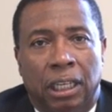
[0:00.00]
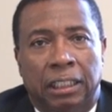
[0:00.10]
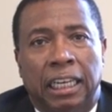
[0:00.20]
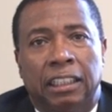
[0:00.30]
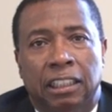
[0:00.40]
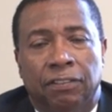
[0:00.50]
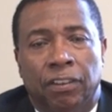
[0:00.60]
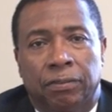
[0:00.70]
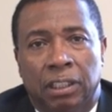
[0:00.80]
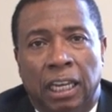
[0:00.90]
in
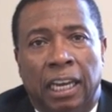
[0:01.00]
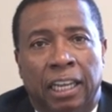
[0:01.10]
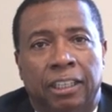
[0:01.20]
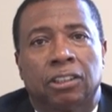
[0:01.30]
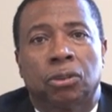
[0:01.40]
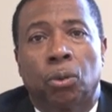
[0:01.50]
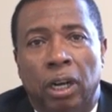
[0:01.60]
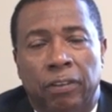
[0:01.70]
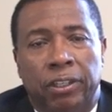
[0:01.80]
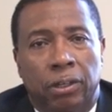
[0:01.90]
1959 as a
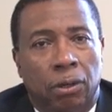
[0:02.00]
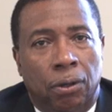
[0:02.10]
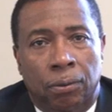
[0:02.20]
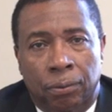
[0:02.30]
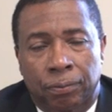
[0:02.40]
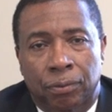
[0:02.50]
12-year-old.